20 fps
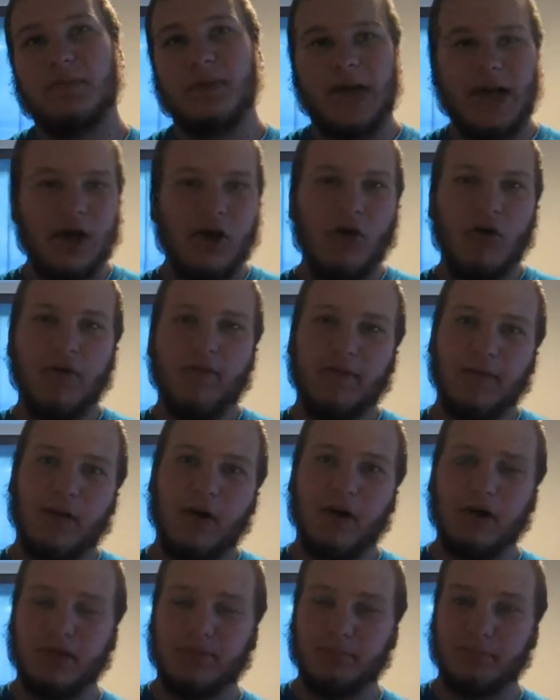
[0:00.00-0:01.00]
My
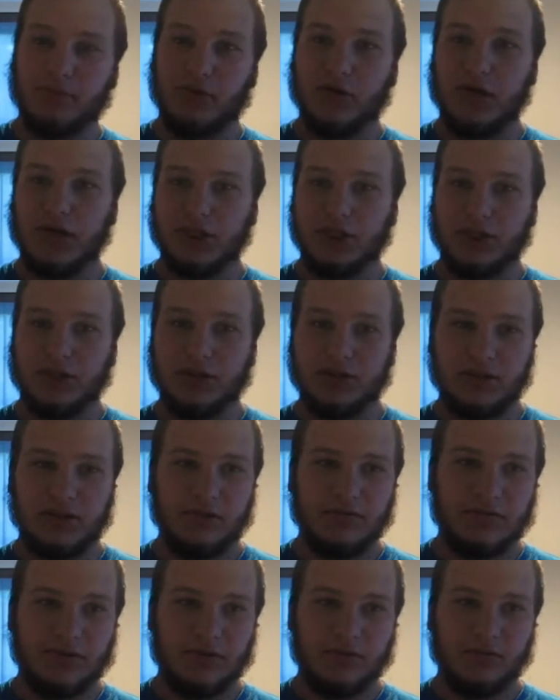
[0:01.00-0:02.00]
overall impressions
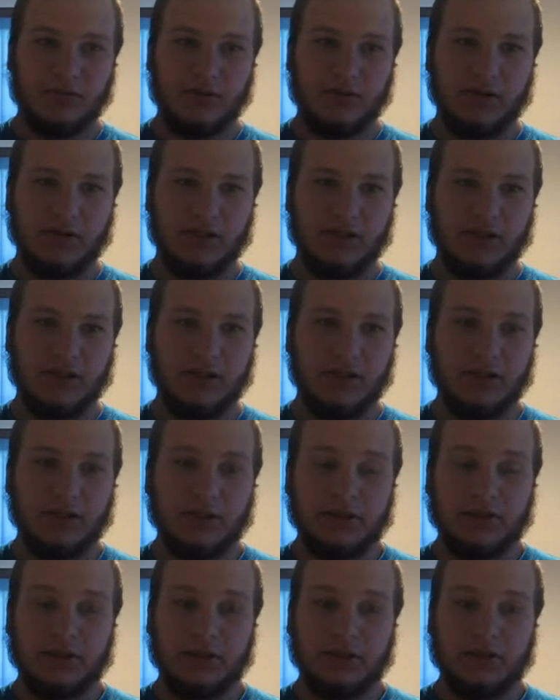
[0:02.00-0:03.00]
of it, really,
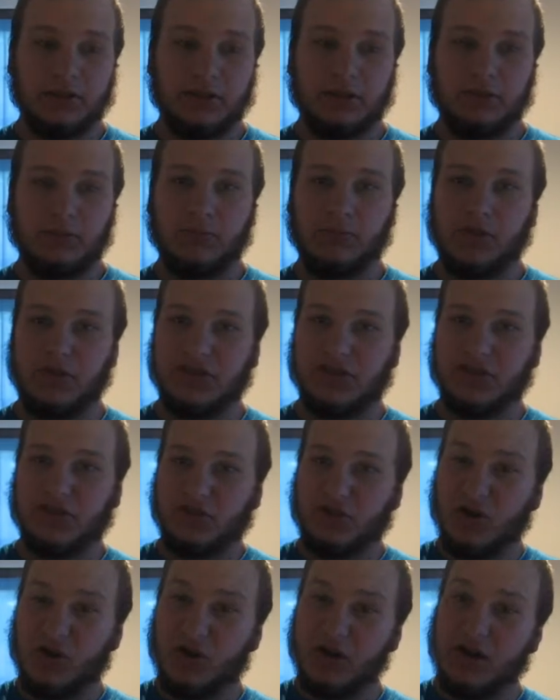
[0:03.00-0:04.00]
when I
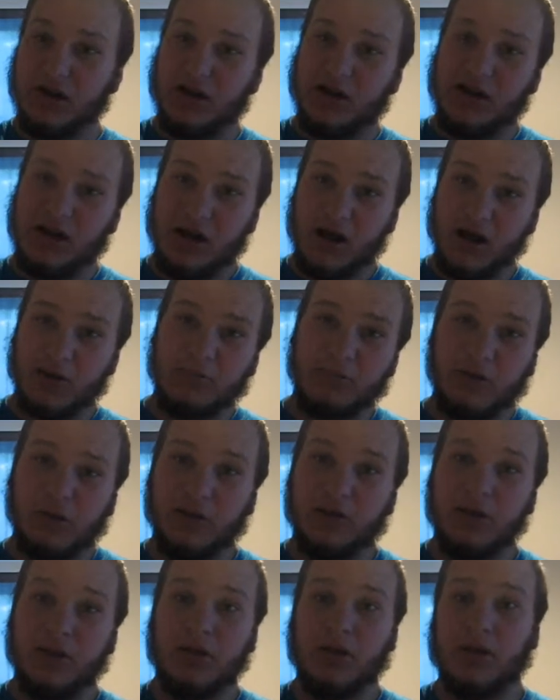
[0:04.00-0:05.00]
started it up
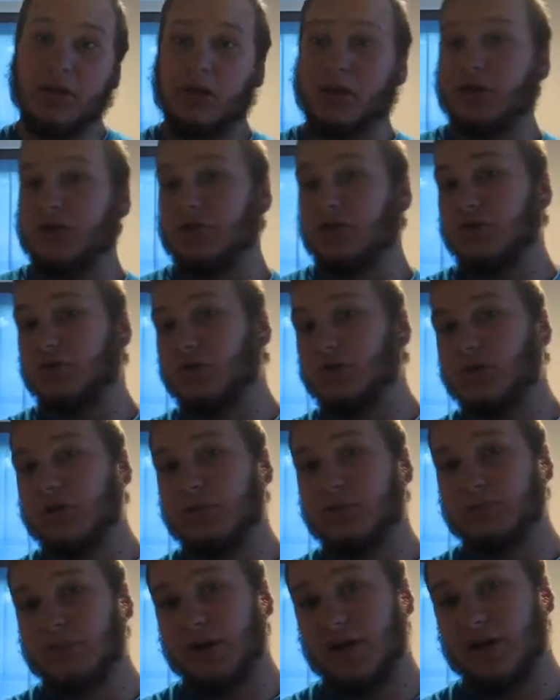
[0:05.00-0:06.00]
to
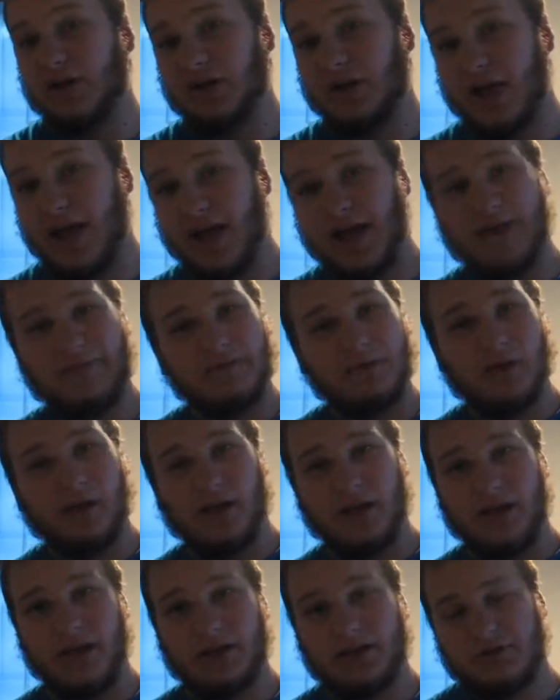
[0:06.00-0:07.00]
compare to
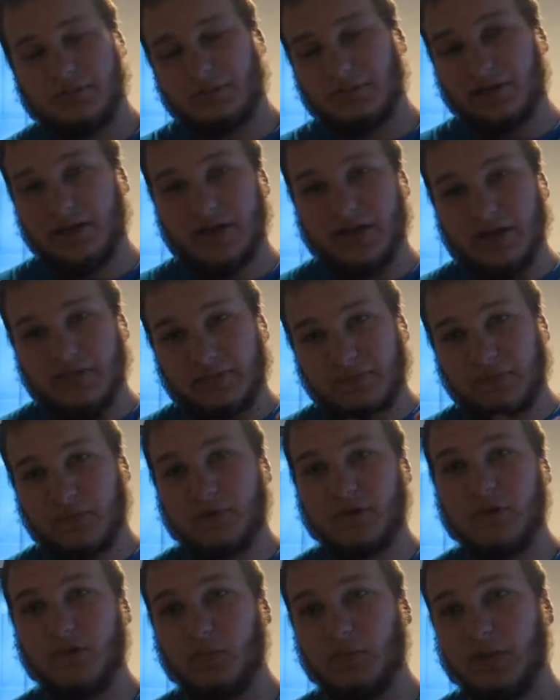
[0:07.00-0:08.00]
after I played it for a
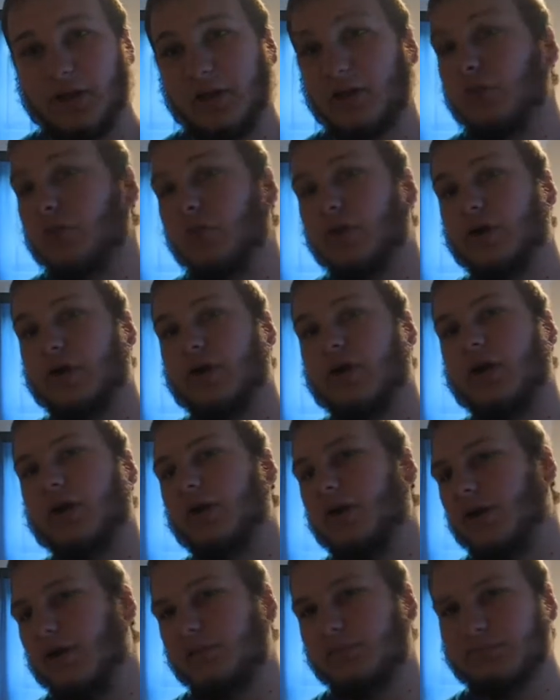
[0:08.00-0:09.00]
little bit, were
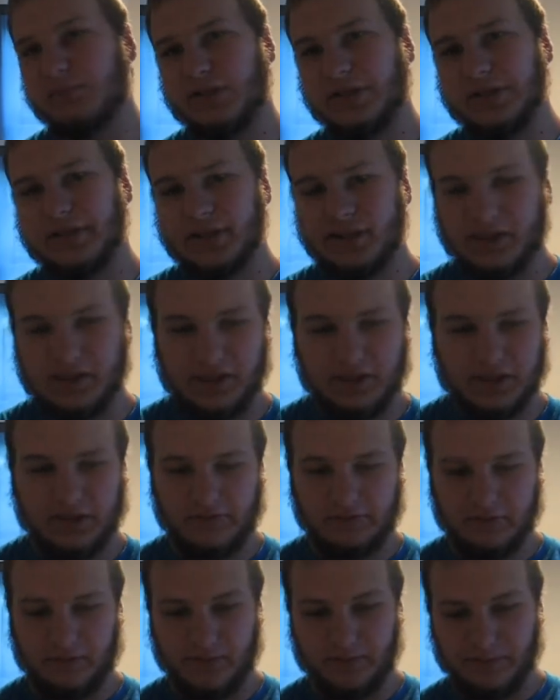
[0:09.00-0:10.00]
completely
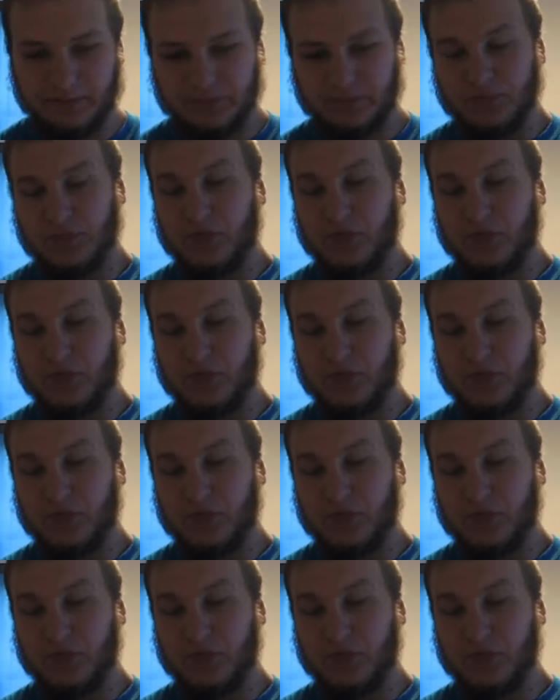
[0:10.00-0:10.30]
different.